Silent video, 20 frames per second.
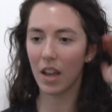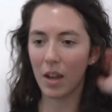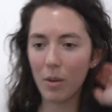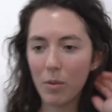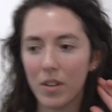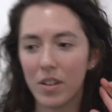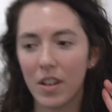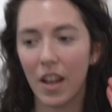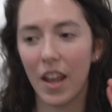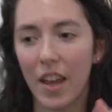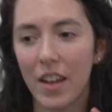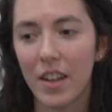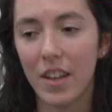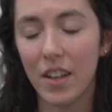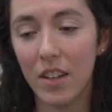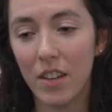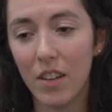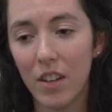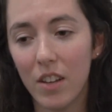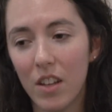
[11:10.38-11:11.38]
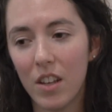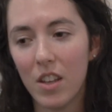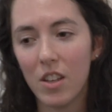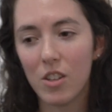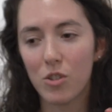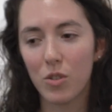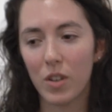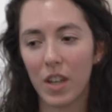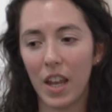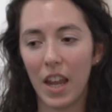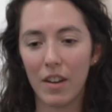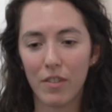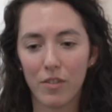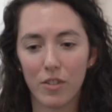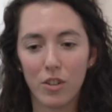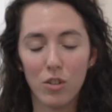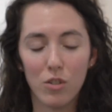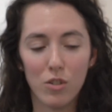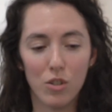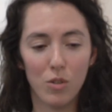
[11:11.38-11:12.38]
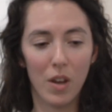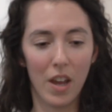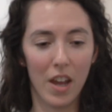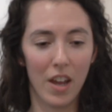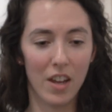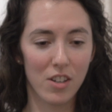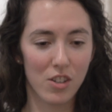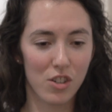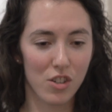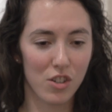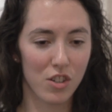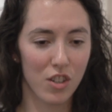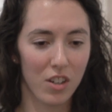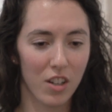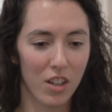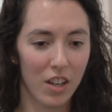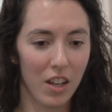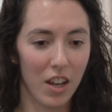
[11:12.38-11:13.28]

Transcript: I would add in, so like after you do Hesh,